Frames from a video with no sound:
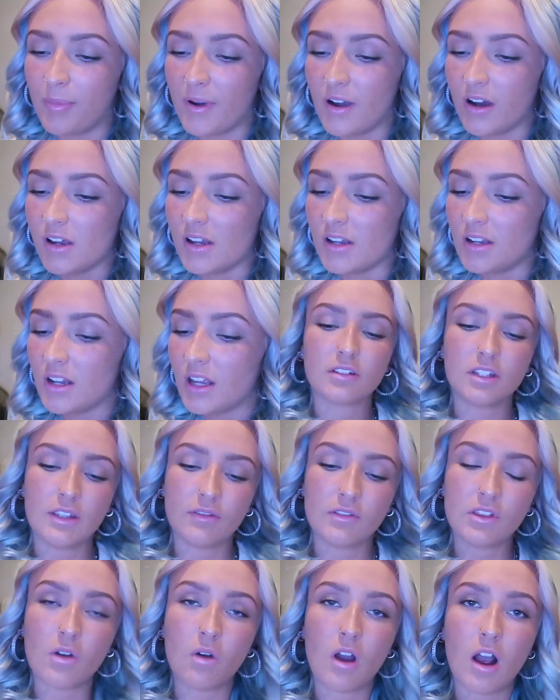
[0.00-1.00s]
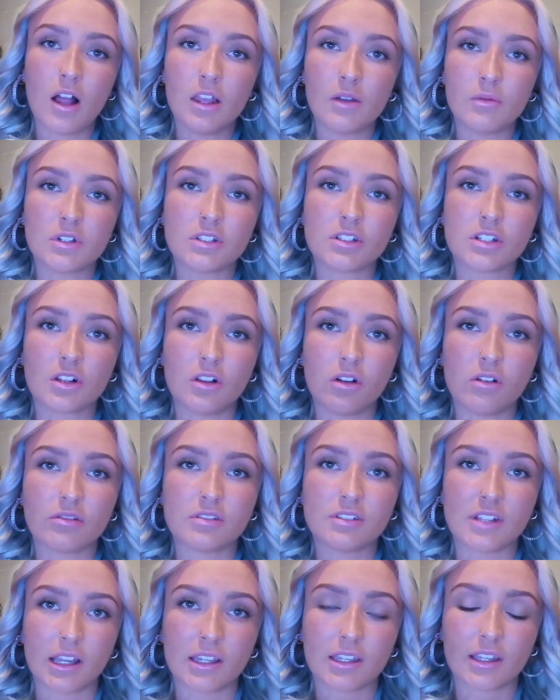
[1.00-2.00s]
but even though Hollywood is a close
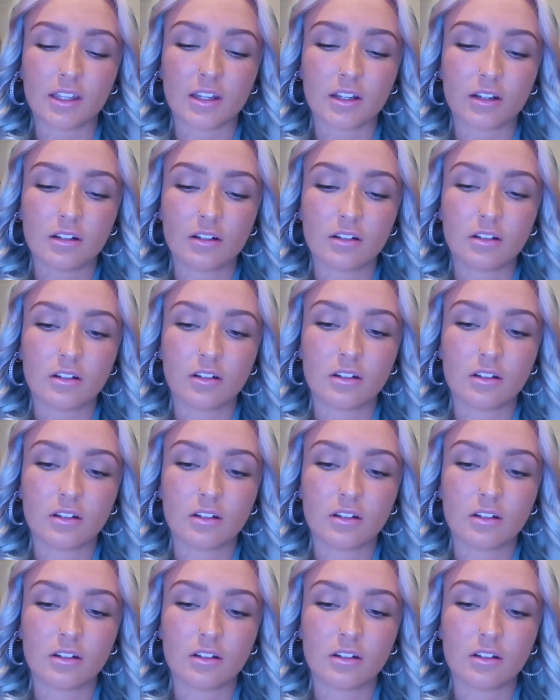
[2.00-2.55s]
second,